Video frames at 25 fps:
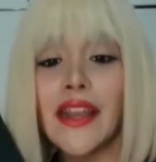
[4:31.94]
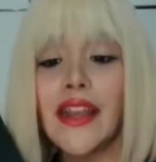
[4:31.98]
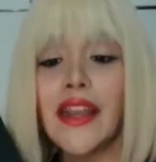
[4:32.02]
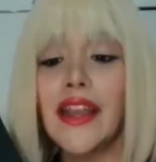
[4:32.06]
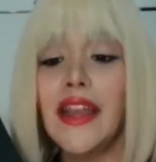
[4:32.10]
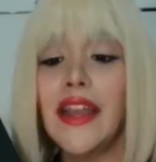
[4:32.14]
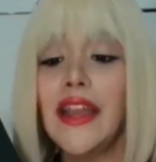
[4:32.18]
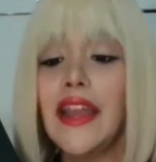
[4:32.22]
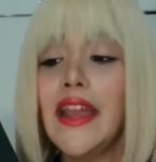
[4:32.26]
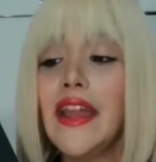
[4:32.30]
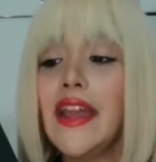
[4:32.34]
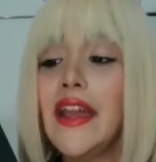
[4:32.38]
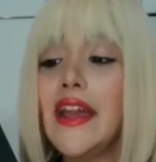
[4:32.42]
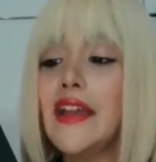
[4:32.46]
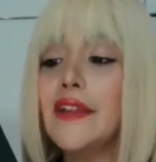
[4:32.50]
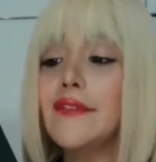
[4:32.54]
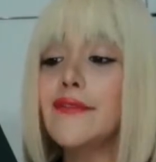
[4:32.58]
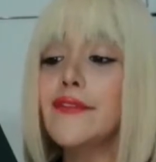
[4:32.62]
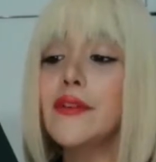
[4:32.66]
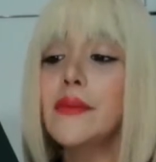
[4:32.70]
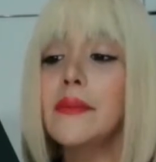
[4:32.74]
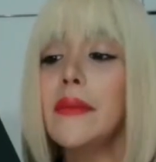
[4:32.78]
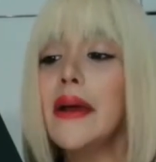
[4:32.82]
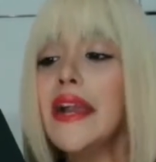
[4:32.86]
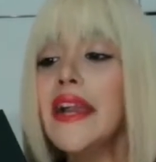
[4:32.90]
And
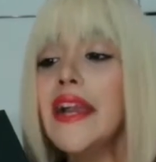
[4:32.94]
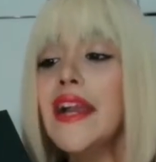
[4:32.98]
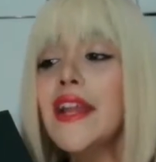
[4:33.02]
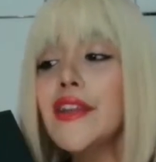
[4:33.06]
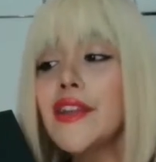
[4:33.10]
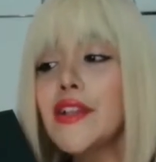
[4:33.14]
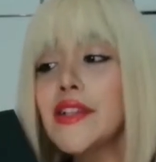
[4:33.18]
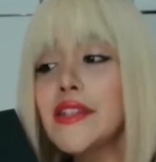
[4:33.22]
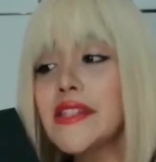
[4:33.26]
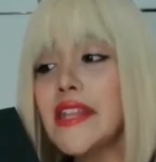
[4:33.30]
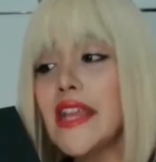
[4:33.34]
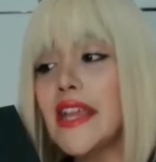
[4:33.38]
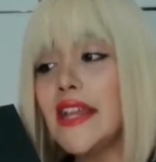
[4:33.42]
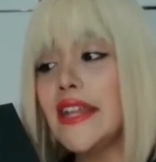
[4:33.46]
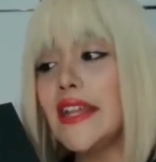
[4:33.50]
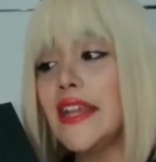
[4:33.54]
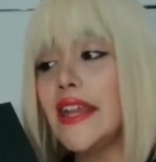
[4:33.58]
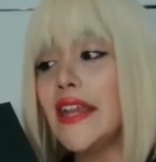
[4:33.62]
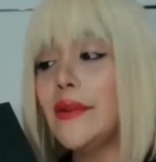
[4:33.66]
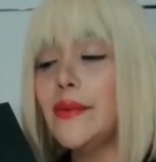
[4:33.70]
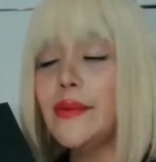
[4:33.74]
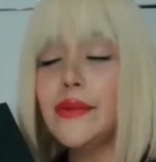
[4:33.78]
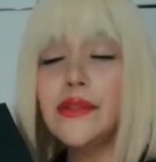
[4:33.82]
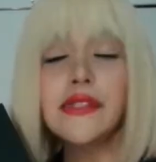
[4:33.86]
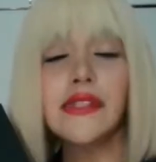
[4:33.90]
from my understanding,
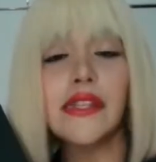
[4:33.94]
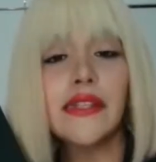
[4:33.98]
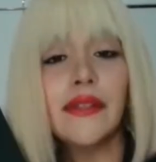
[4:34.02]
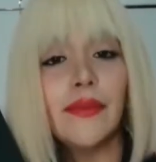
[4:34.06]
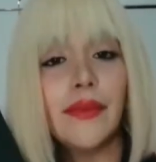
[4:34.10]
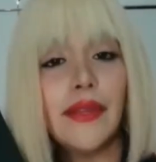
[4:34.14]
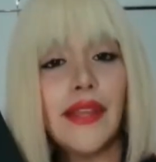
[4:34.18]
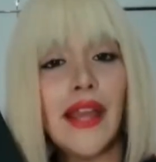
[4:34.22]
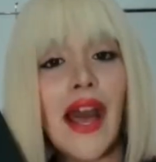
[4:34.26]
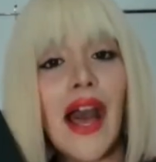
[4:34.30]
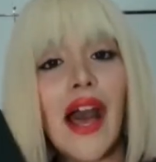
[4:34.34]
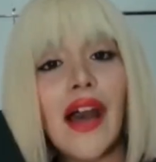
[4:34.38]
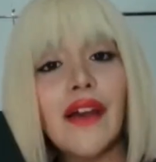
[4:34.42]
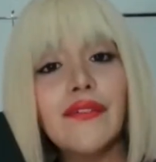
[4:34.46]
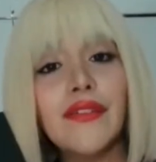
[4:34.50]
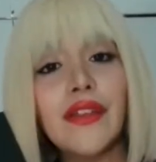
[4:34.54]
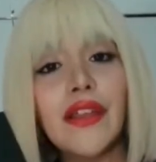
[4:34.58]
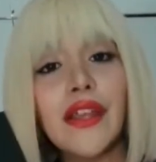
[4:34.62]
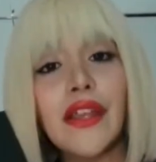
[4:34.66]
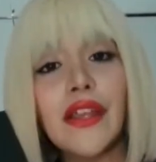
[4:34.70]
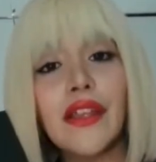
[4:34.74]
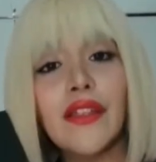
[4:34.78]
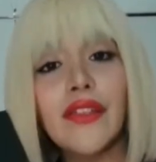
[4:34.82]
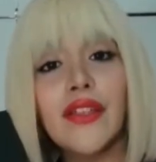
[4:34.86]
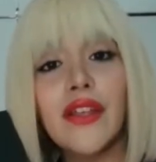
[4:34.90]
I was going to be
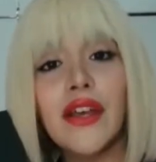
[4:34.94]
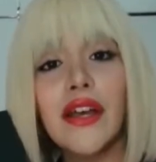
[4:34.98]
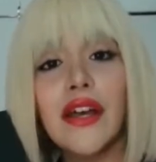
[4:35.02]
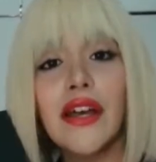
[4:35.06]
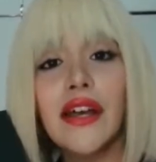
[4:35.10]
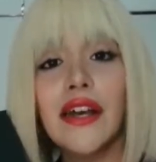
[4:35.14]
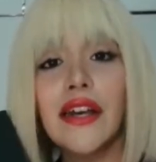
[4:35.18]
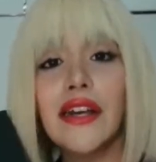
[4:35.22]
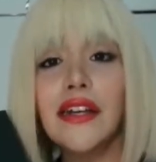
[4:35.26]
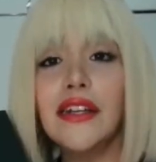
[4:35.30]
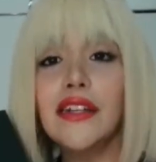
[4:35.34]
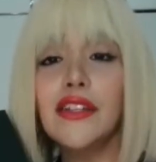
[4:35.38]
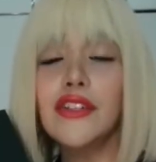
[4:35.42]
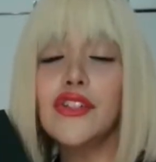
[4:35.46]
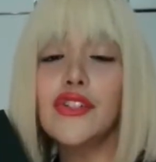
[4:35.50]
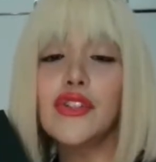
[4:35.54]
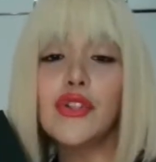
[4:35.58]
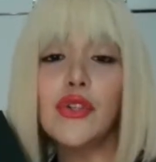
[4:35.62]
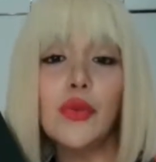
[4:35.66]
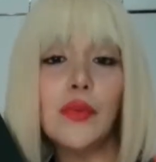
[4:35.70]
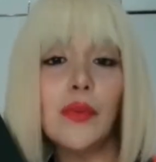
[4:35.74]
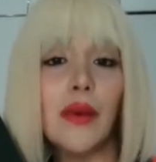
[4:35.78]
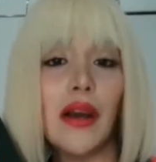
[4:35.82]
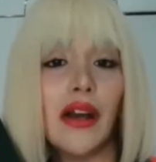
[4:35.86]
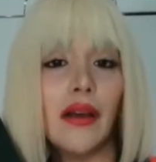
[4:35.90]
having the
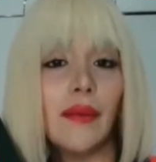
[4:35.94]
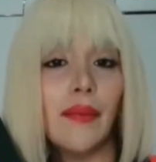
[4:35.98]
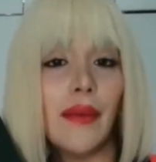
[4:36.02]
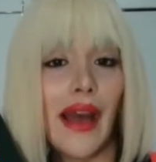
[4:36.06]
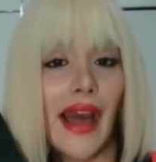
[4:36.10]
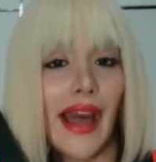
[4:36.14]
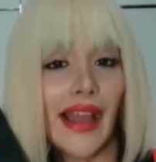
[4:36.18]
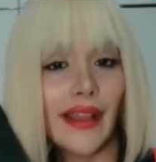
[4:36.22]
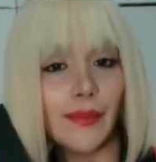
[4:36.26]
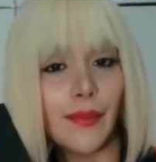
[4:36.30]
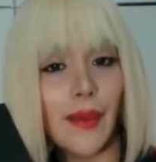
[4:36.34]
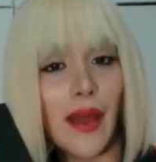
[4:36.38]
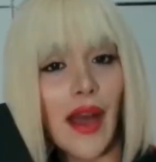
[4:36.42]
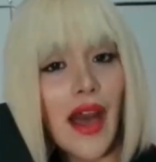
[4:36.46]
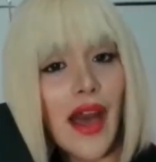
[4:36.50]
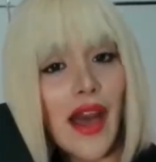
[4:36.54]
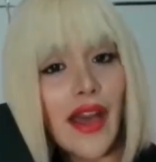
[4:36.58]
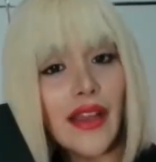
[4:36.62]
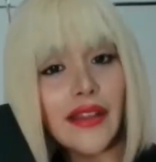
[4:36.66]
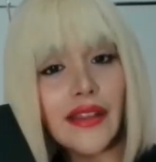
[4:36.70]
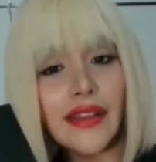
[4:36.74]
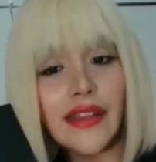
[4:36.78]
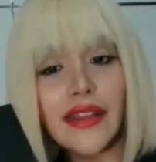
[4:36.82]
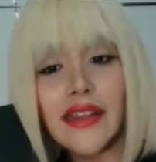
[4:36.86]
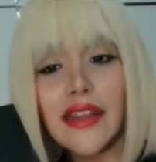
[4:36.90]
Duma
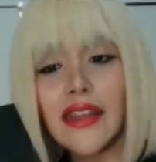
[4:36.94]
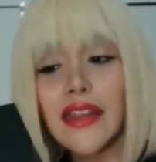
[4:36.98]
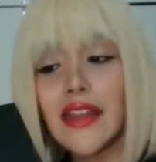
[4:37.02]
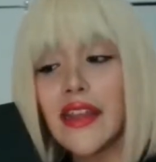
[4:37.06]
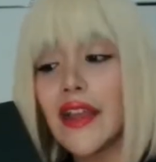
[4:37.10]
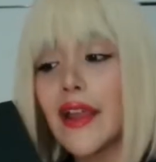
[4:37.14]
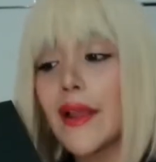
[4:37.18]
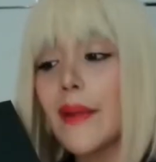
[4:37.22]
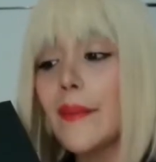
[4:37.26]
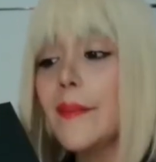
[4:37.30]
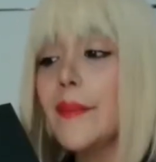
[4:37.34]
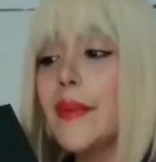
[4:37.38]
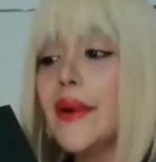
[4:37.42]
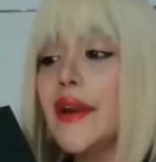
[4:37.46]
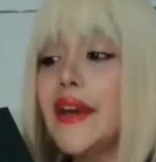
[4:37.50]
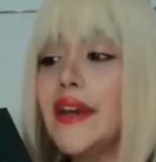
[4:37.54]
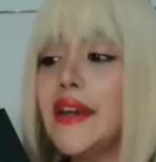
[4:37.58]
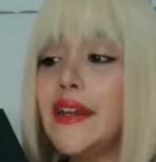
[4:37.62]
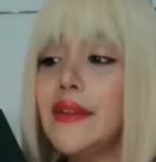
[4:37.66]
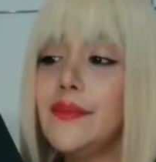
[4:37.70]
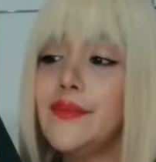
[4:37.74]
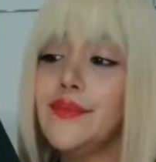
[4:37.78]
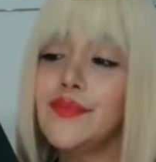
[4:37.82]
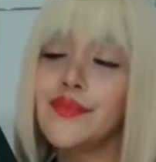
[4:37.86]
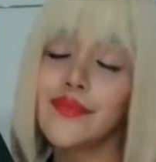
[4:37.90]
backpack,
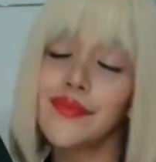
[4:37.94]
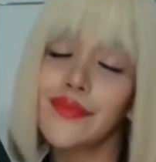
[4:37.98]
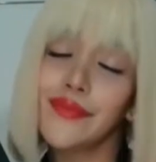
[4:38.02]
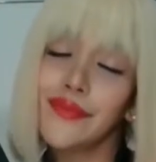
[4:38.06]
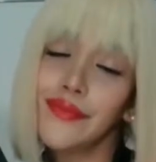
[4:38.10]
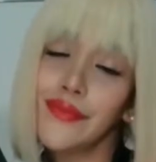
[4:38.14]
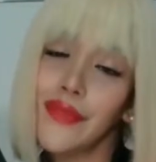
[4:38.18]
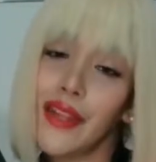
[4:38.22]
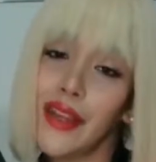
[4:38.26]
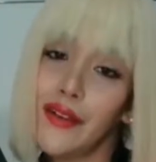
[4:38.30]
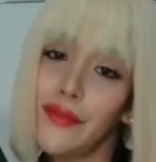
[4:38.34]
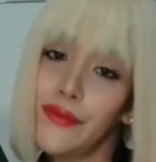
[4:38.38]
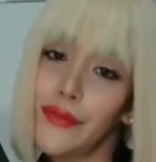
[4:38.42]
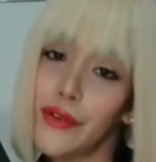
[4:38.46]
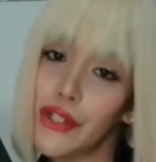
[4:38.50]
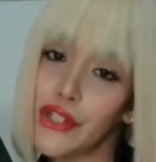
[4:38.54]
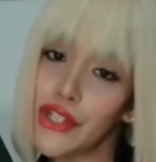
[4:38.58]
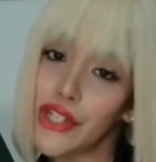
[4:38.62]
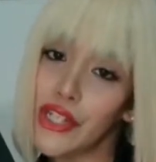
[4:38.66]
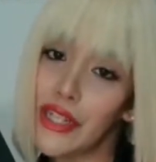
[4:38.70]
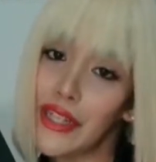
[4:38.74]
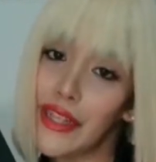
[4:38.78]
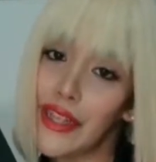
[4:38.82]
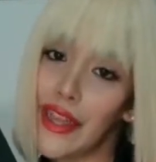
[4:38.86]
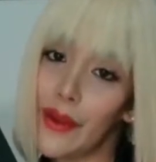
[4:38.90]
but
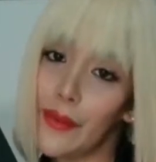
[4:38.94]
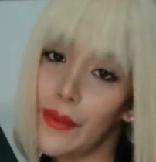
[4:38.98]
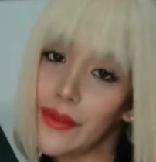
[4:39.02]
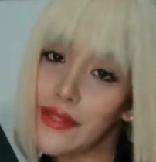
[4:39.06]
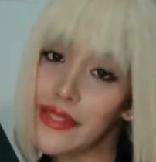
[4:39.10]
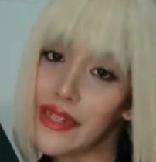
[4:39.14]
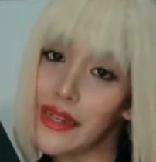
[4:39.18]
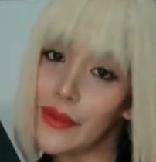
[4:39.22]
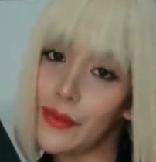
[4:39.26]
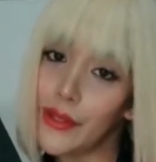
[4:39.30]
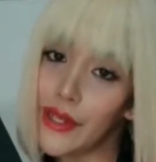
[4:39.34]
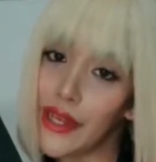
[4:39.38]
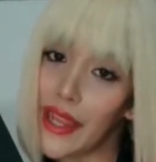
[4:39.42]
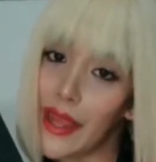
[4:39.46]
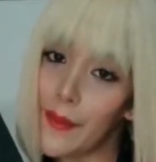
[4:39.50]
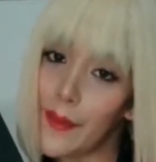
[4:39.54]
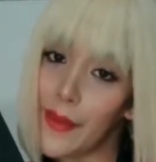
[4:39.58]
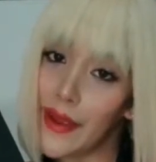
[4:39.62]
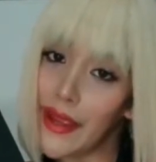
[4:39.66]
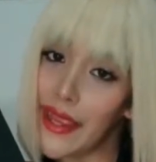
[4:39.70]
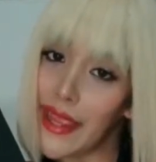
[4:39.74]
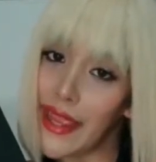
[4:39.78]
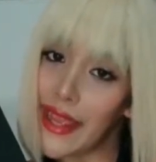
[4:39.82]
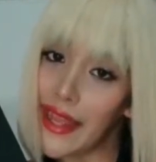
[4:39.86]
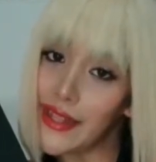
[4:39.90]
unfortunately I wasn't able to get
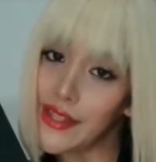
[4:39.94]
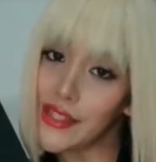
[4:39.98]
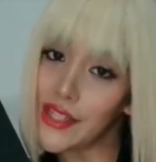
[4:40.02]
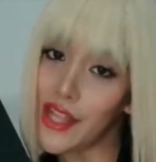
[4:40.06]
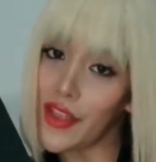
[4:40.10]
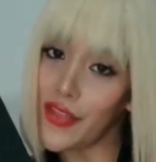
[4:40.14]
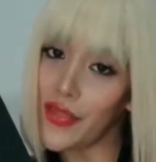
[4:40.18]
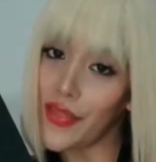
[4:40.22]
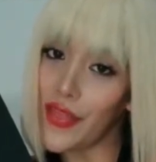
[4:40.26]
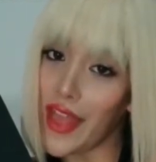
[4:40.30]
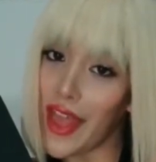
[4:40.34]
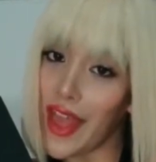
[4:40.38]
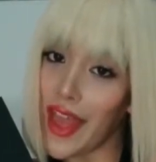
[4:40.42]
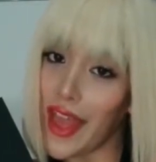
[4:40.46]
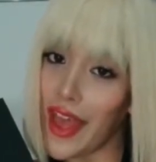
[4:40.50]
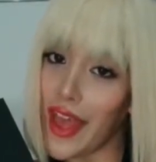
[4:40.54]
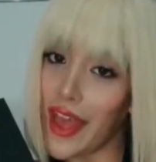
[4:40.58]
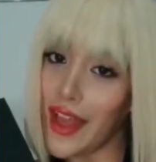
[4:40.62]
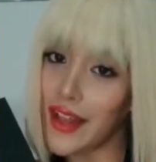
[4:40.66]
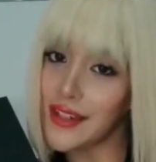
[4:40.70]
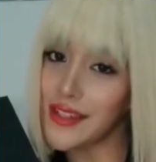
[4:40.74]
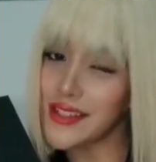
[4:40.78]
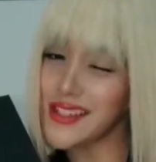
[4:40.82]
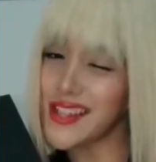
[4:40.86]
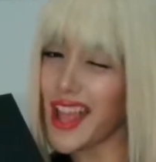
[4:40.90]
my hands on
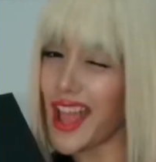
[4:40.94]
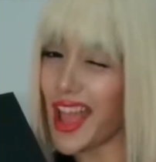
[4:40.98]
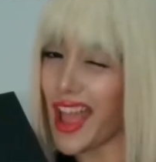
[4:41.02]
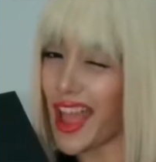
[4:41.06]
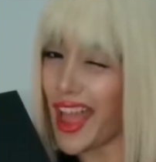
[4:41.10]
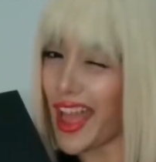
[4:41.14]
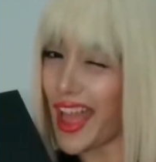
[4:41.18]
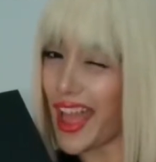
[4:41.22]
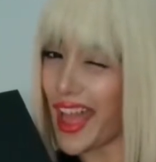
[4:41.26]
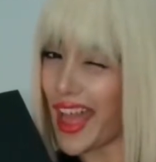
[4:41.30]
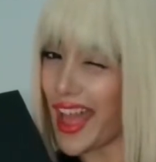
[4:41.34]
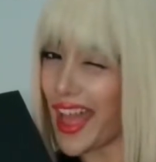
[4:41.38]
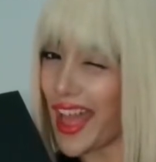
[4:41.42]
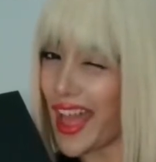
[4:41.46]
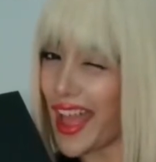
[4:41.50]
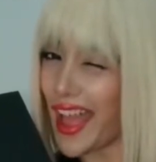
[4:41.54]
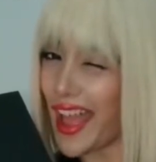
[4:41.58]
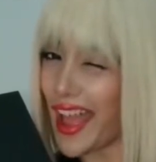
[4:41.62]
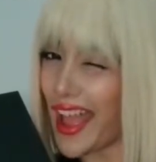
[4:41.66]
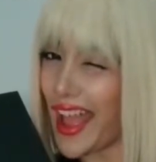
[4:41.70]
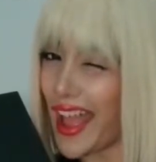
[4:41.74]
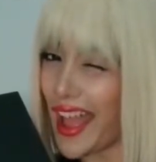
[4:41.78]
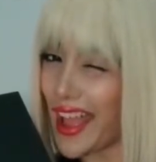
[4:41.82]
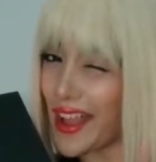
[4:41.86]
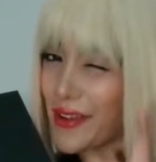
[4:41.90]
that.
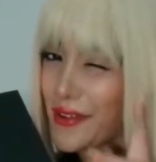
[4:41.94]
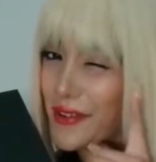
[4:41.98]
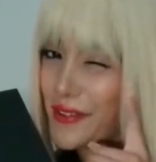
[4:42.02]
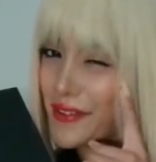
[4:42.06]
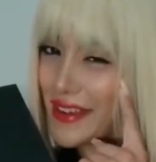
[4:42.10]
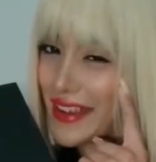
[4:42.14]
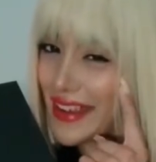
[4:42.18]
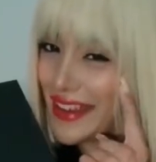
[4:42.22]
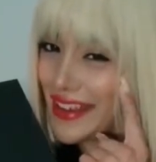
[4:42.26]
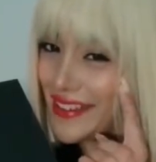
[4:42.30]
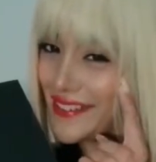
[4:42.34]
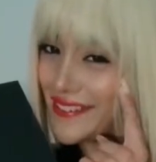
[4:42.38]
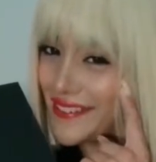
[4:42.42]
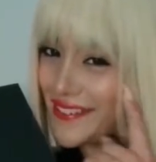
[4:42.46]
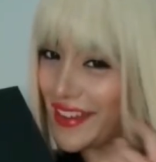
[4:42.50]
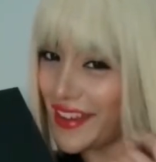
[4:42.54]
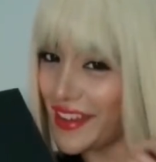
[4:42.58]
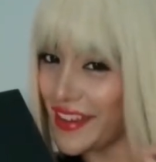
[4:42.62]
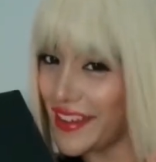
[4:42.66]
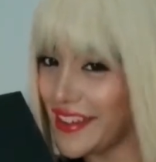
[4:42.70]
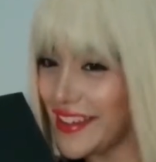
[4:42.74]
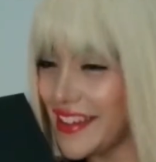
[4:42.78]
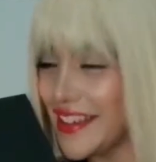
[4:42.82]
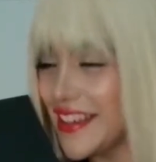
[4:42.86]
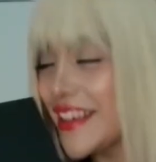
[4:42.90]
Wink,
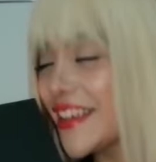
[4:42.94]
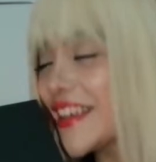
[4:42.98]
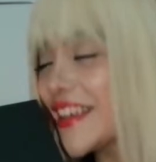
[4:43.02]
wink.